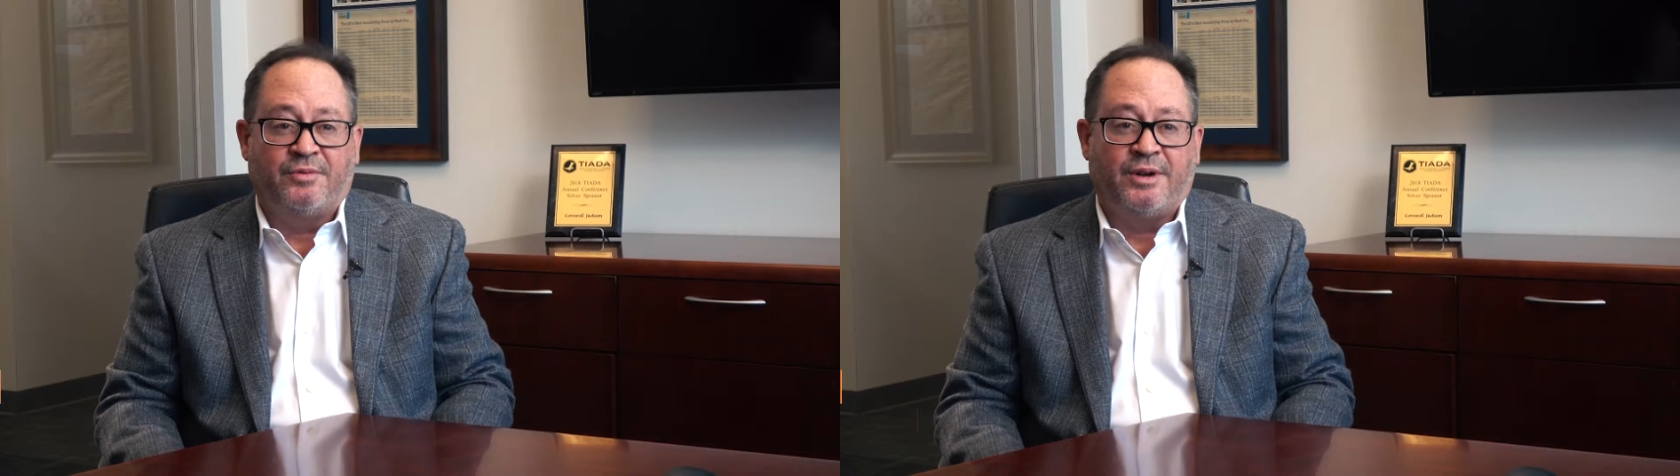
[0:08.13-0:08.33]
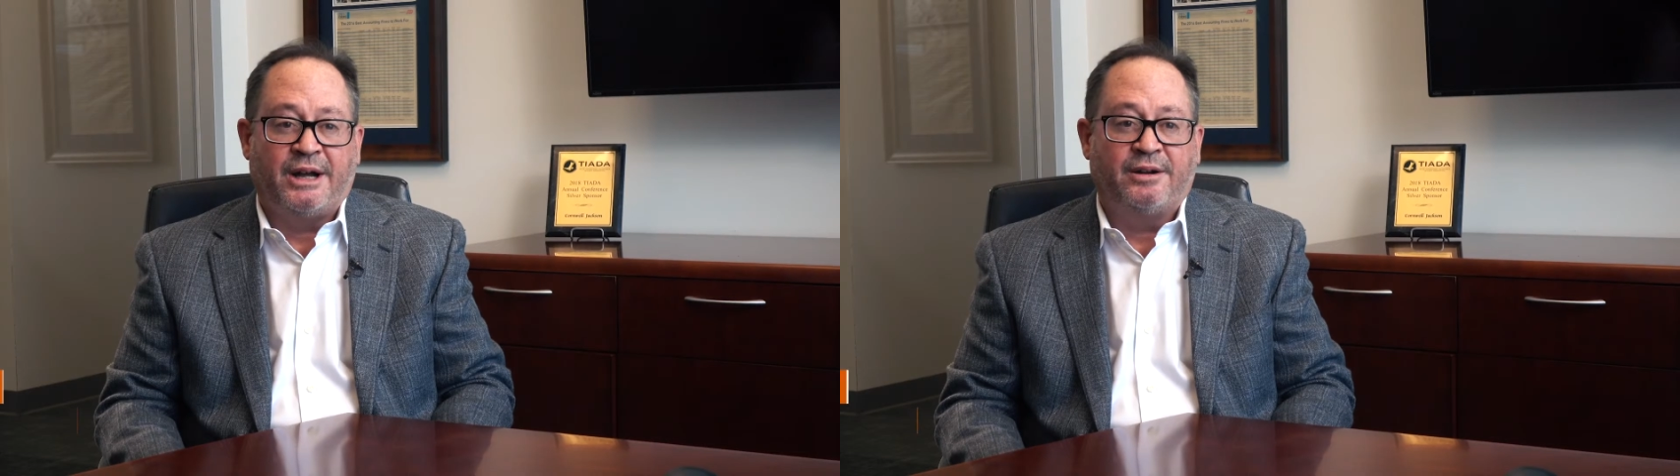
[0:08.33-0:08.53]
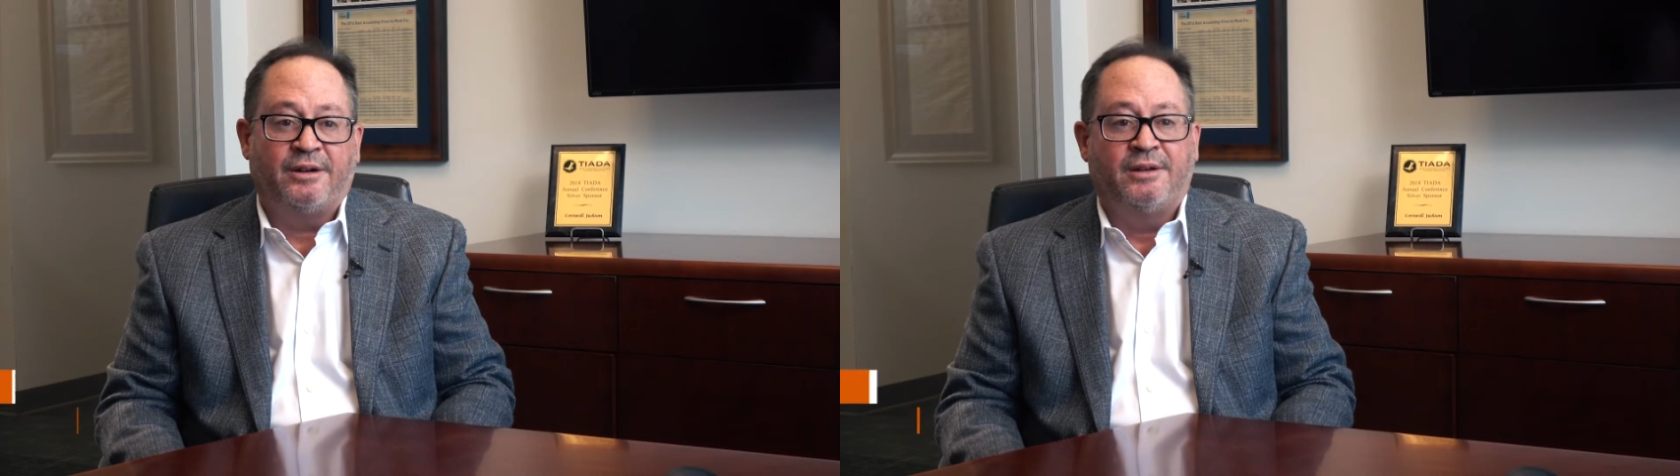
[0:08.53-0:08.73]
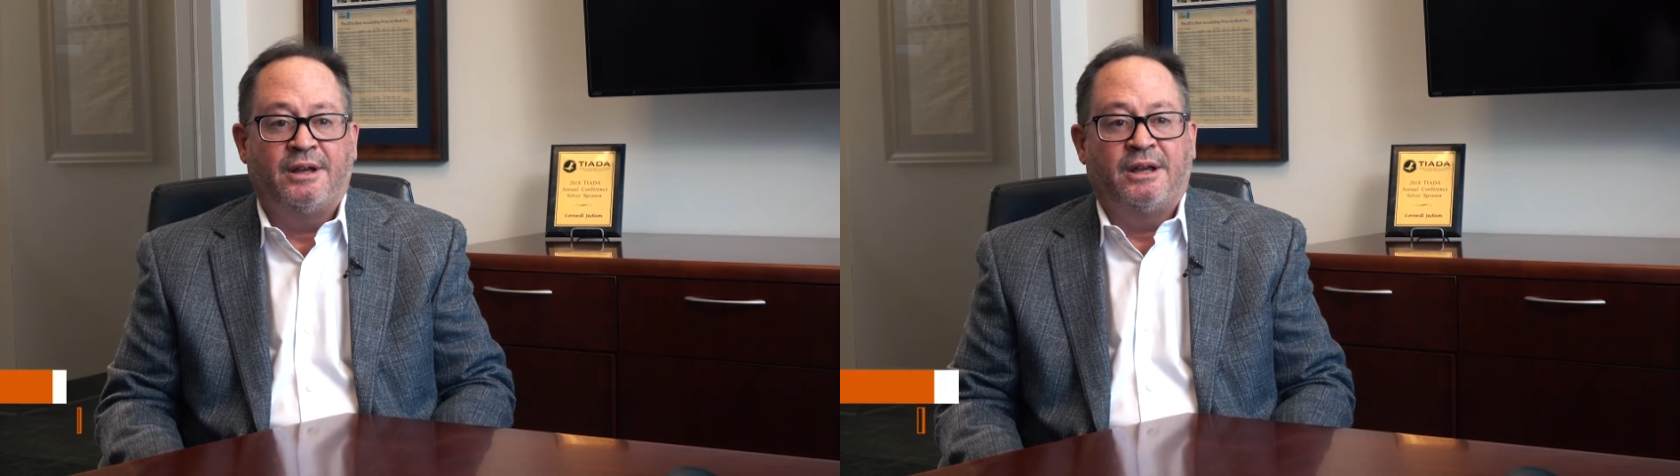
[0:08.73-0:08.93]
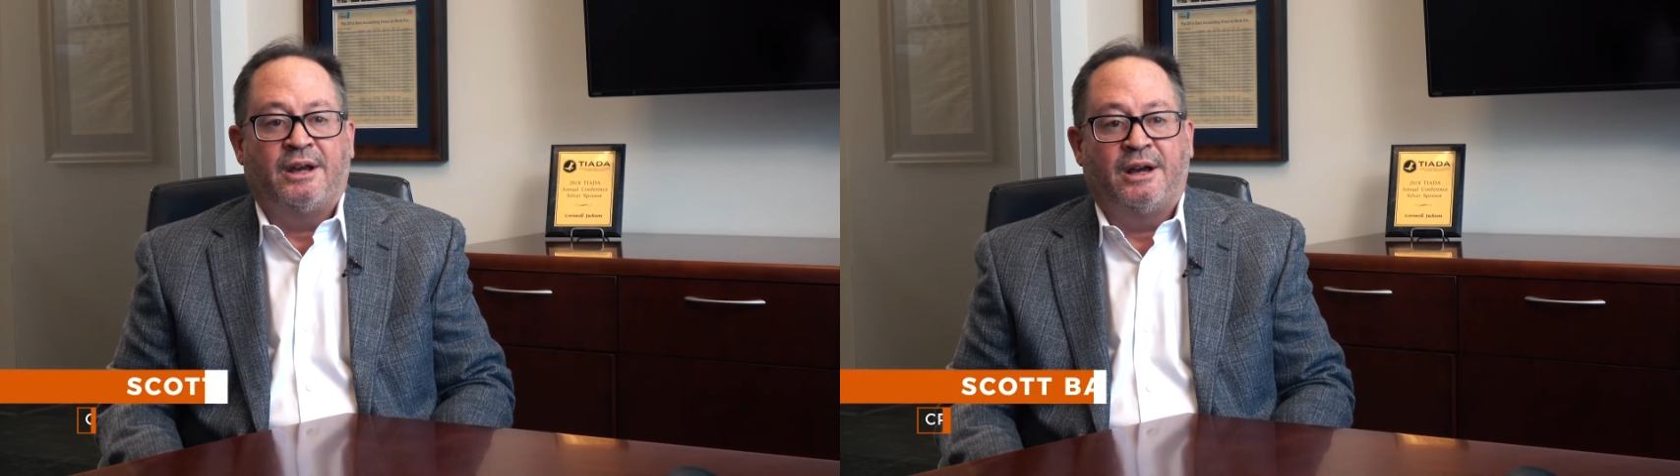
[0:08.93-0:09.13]
provider
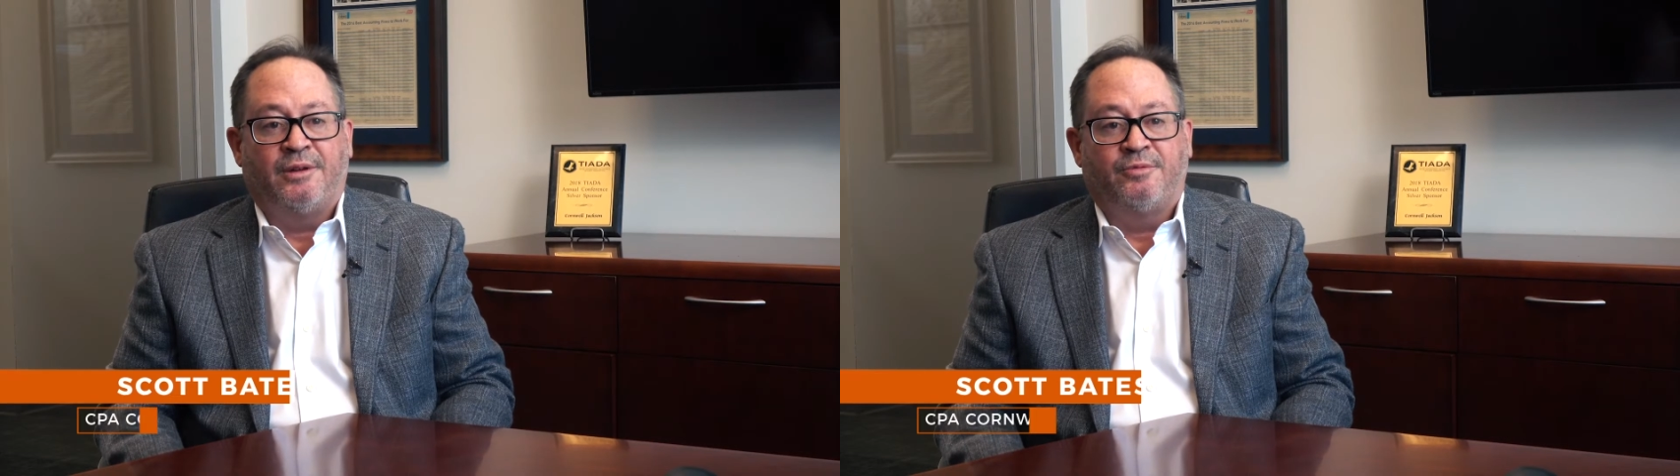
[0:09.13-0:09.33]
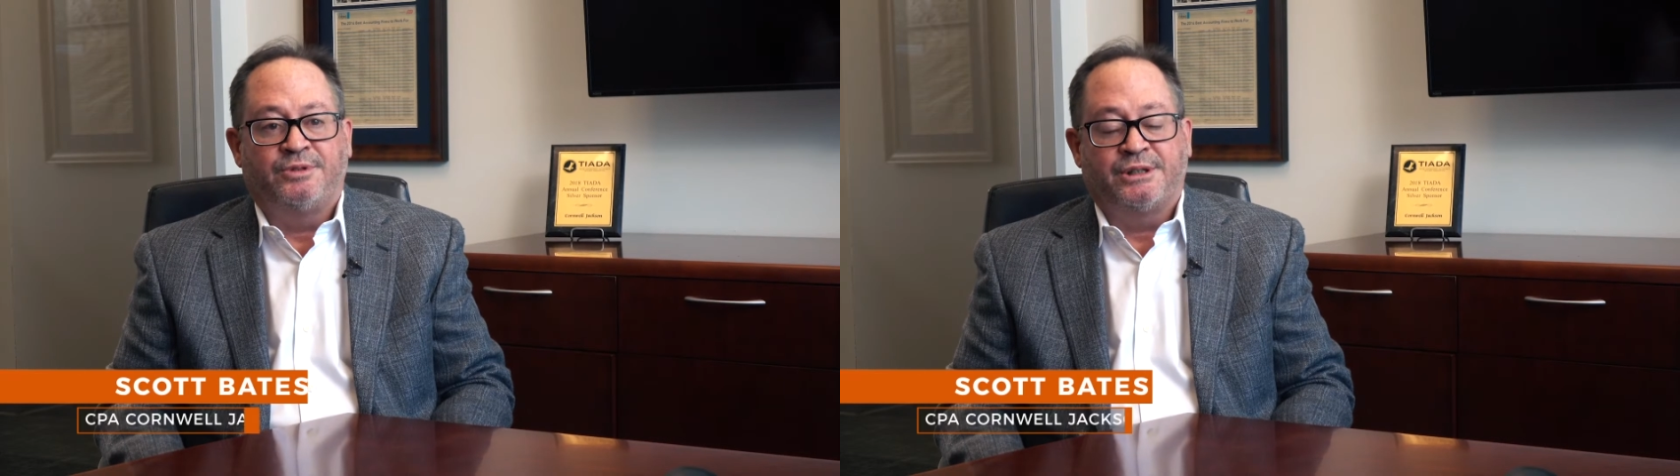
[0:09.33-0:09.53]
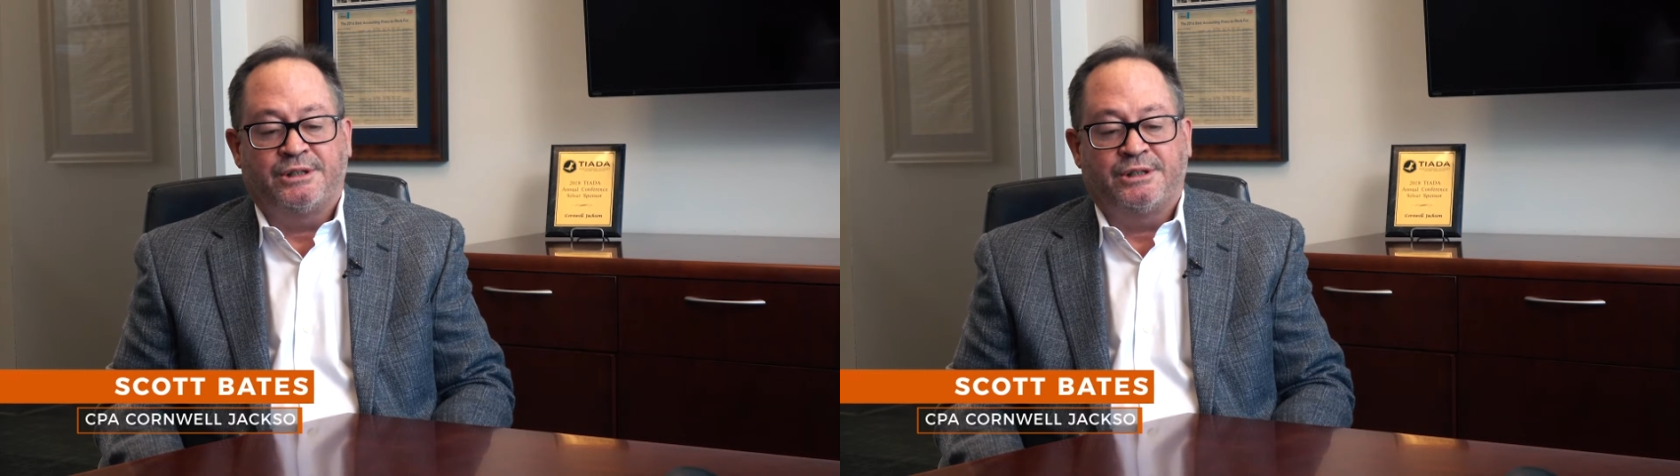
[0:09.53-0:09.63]
was